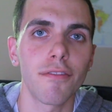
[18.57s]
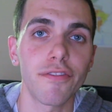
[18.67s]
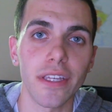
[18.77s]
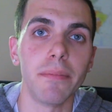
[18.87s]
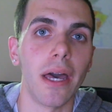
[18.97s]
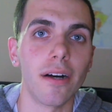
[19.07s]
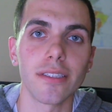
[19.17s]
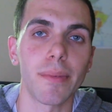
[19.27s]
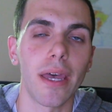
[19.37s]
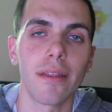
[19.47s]

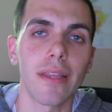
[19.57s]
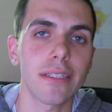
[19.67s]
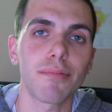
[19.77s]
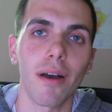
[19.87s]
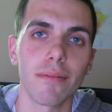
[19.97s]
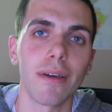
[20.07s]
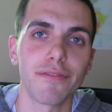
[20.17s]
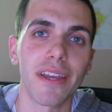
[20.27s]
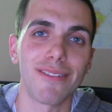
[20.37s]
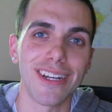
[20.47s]
females, man. That's probably my
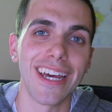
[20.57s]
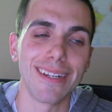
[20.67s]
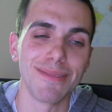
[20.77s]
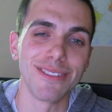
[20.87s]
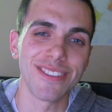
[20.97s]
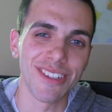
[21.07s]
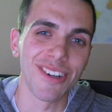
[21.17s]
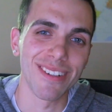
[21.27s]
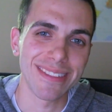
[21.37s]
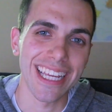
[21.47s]
favorite animal, if you know
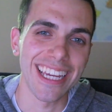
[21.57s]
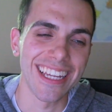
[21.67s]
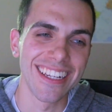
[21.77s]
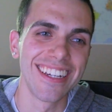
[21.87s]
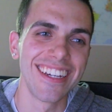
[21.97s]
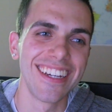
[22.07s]
what I'm saying.